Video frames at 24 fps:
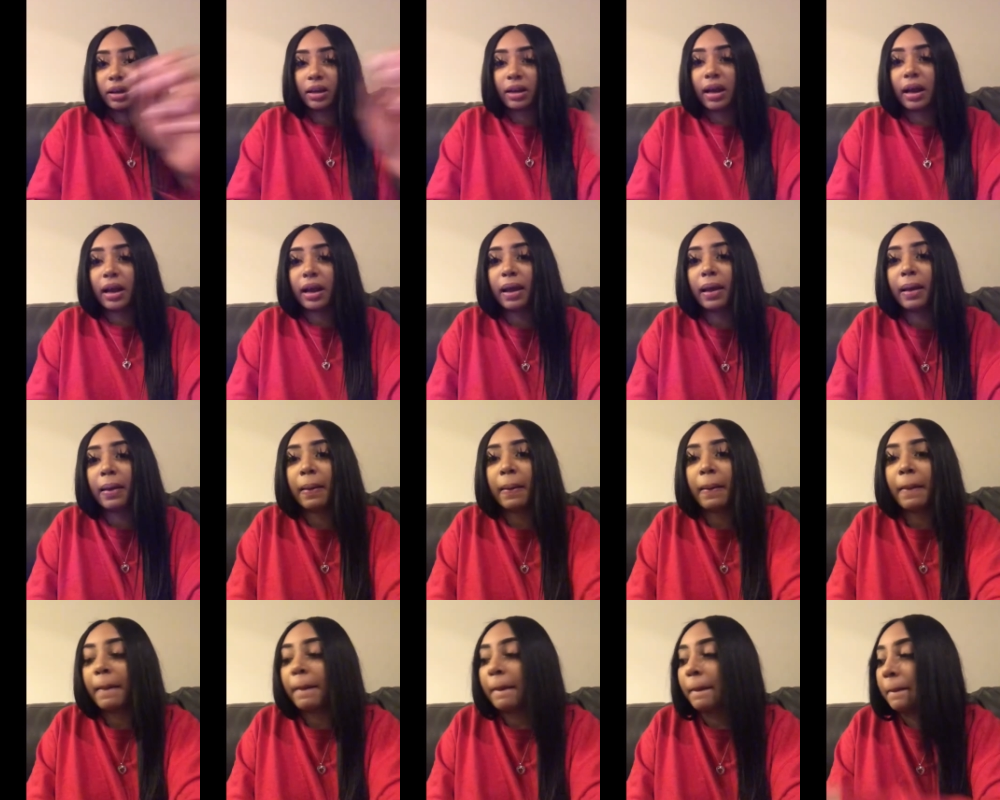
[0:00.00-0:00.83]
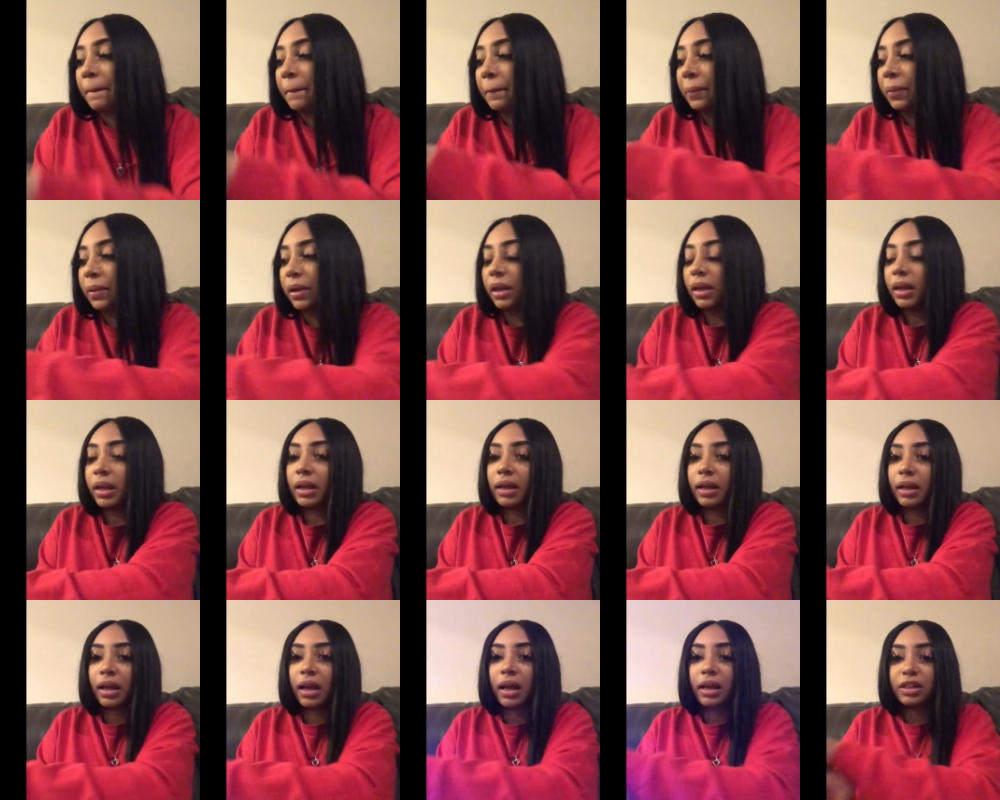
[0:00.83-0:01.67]
not, but
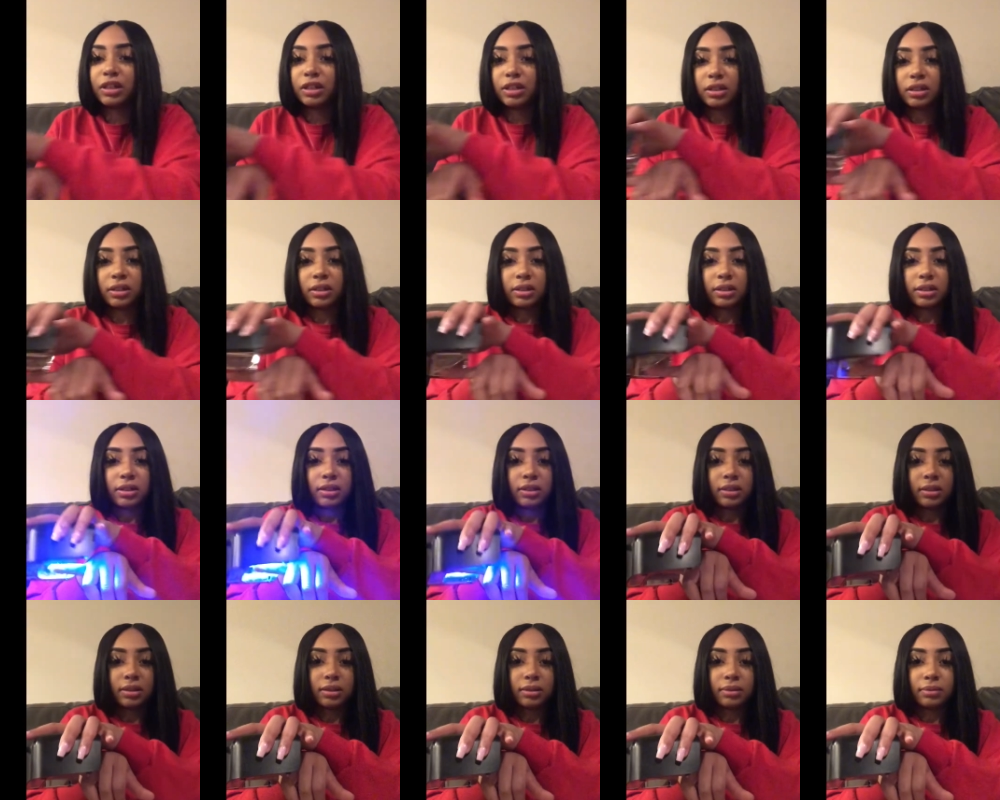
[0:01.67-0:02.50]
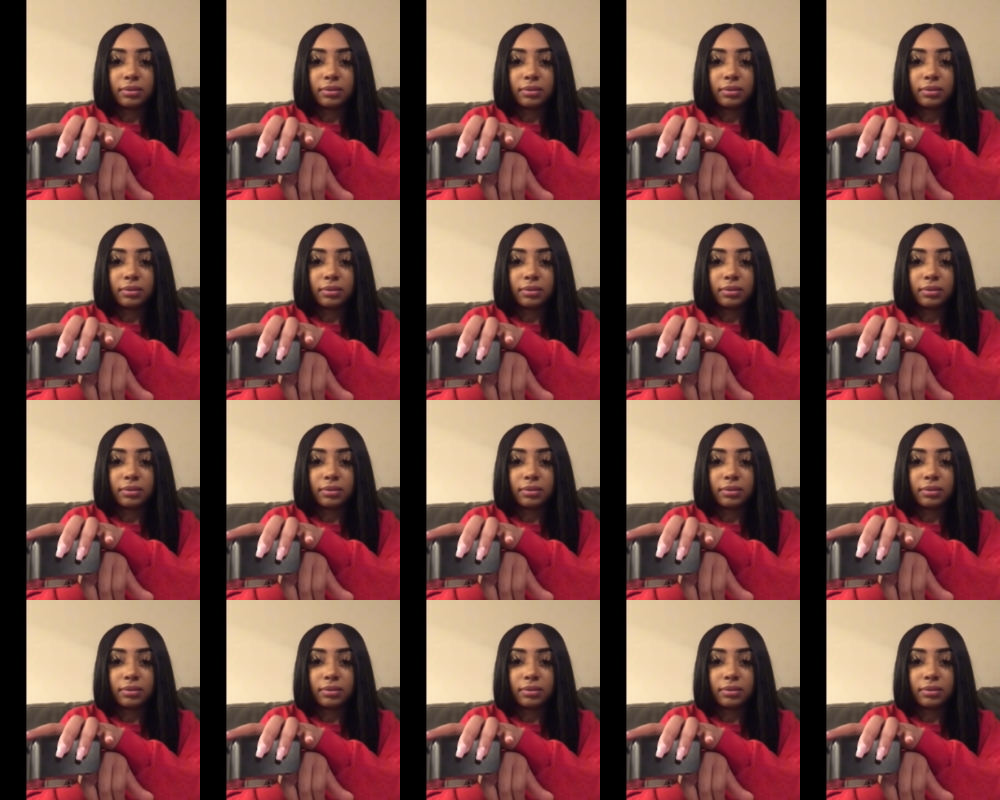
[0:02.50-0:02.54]
I just